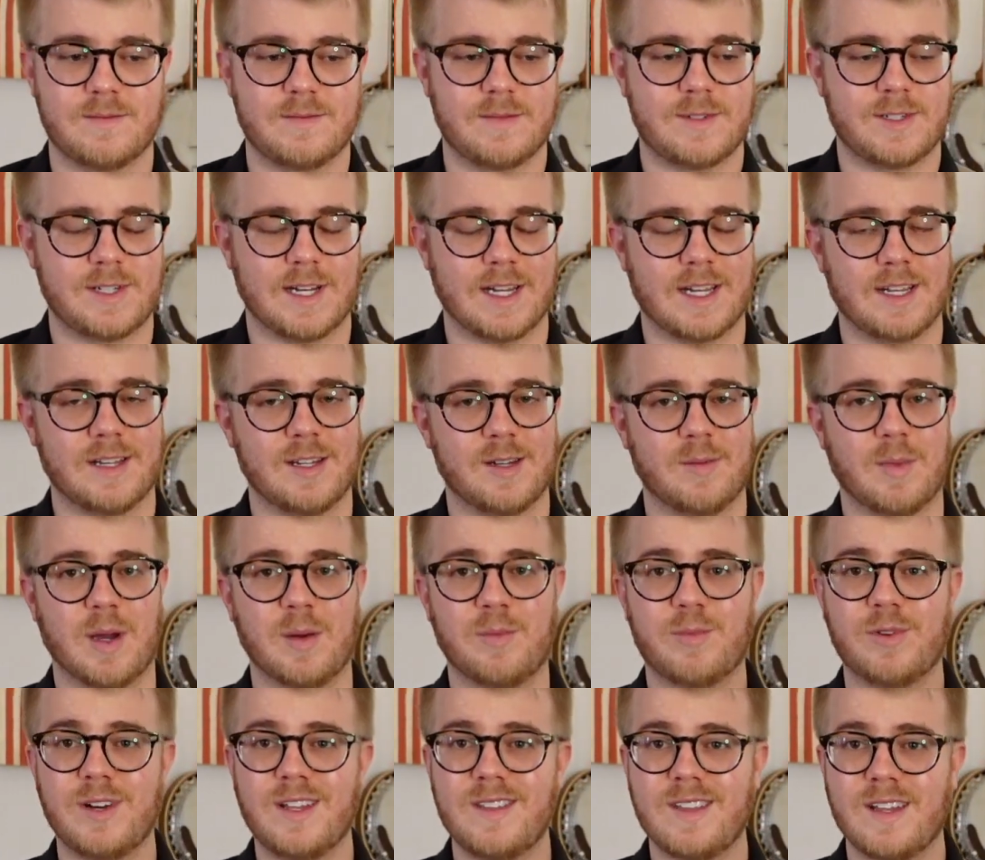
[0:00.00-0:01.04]
check into my
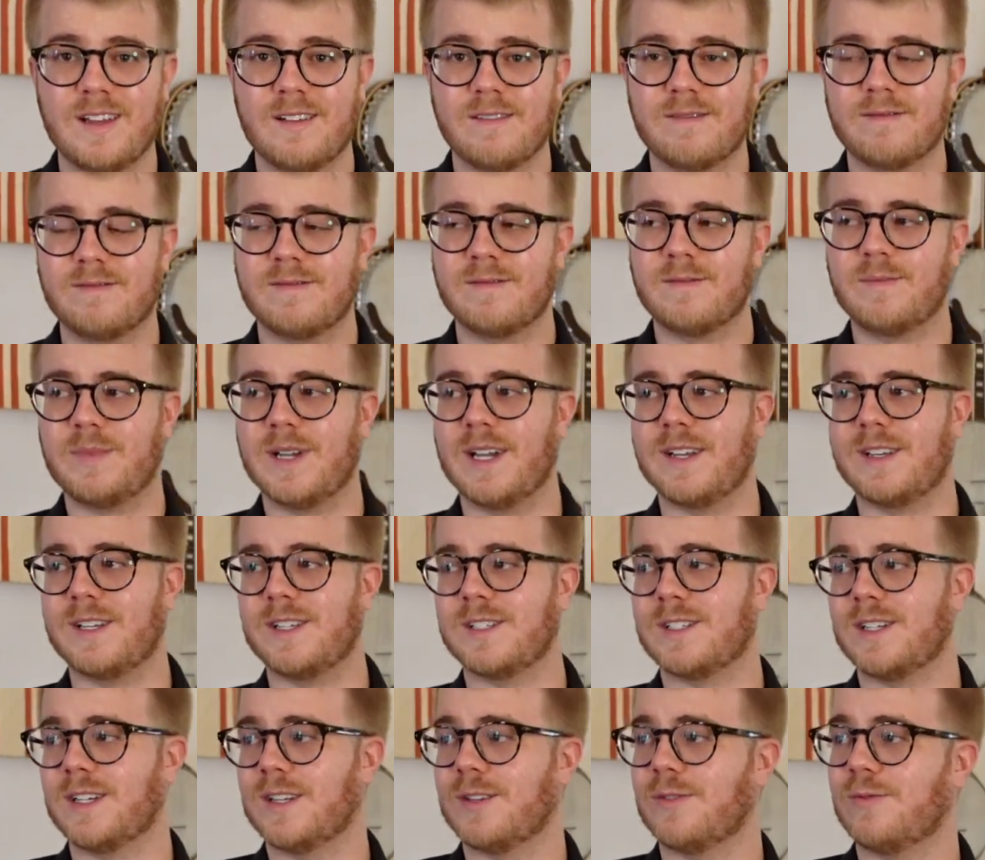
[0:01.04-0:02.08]
breathing. Pay
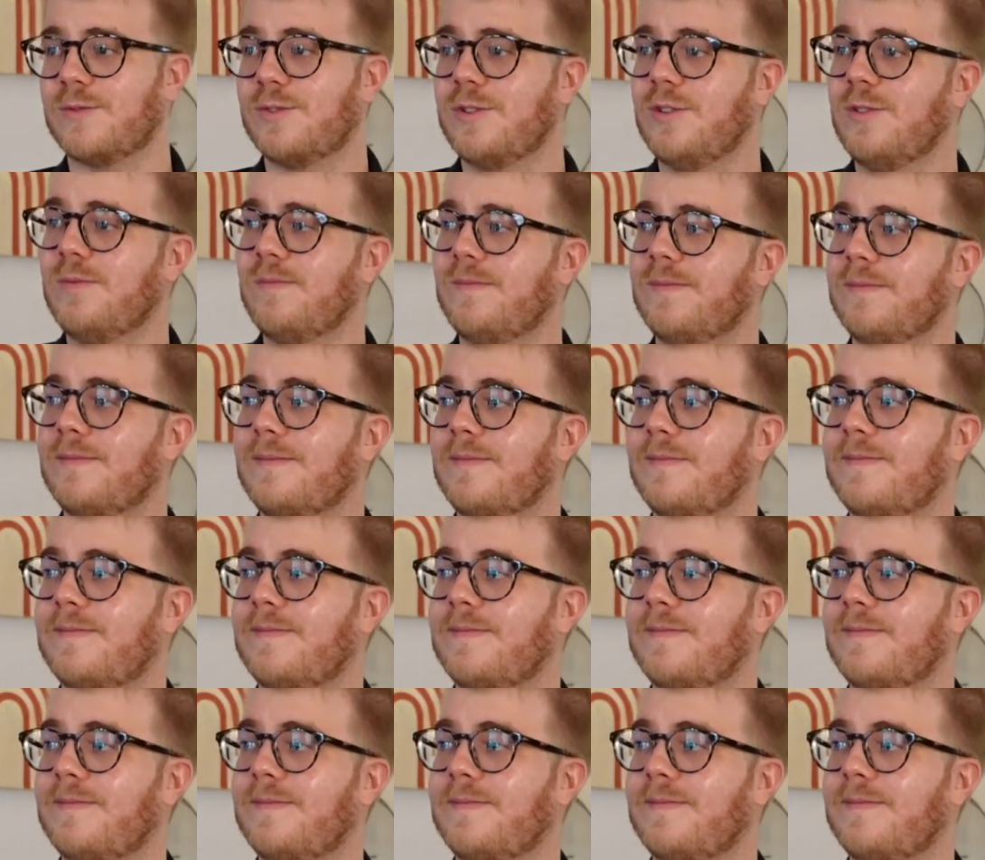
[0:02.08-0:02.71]
attention to the room.